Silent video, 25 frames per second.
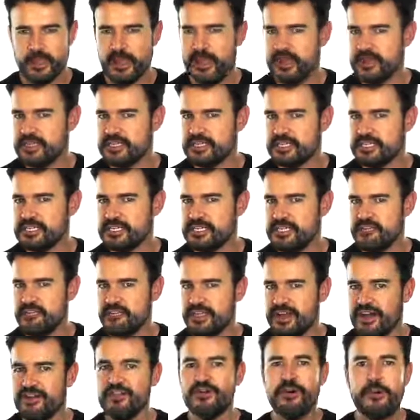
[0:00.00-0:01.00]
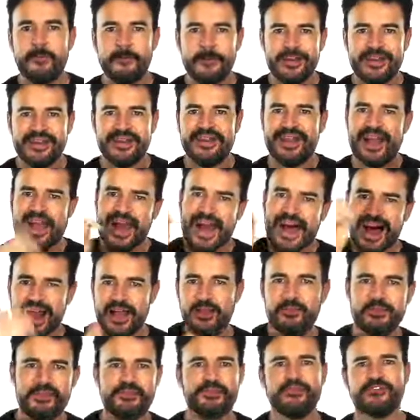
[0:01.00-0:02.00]
How do you say significado? Meaning,
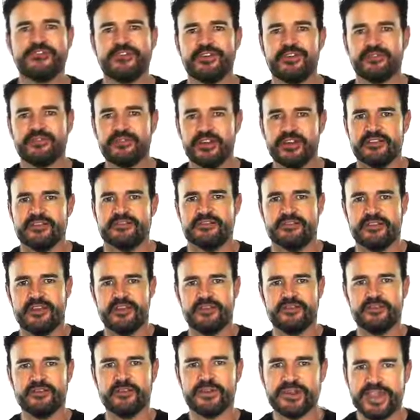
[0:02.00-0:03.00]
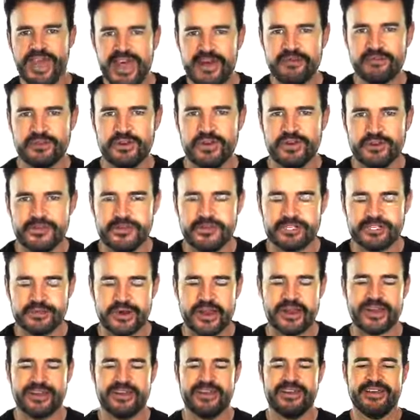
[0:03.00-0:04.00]
I'll be using this vocabulary
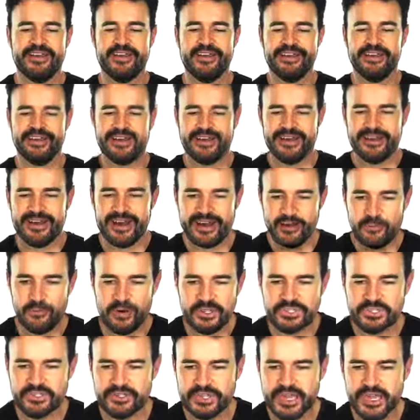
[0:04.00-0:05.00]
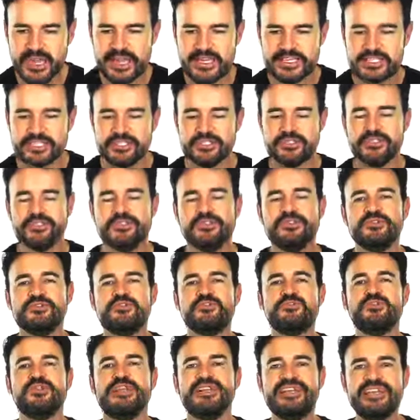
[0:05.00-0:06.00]
trick. I want you guys
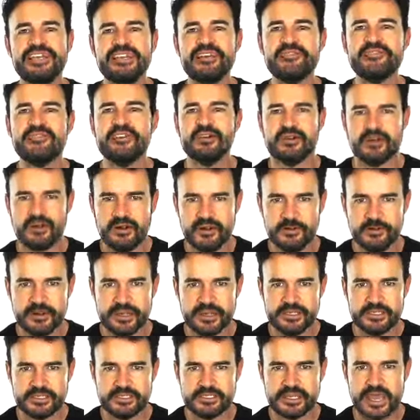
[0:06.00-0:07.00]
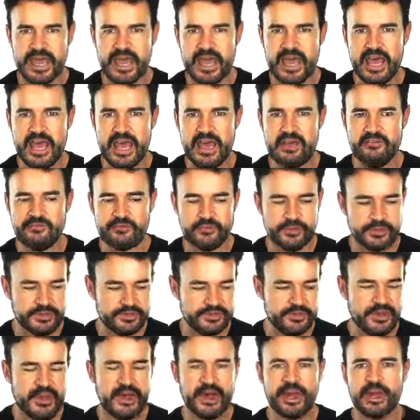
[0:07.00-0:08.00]
to leave a comment every
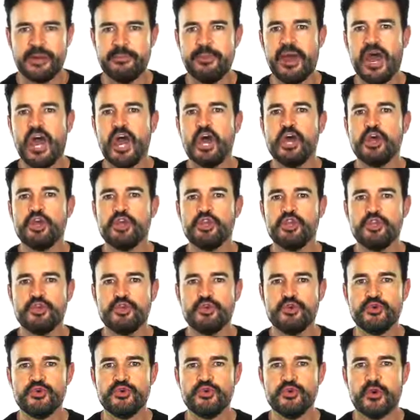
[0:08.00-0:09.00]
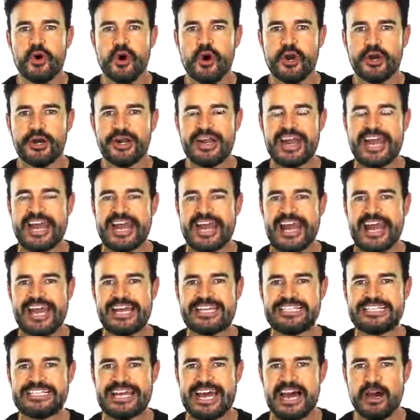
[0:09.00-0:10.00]
time you are
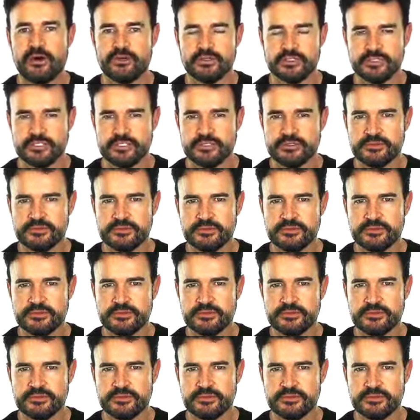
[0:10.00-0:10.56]
in doubt.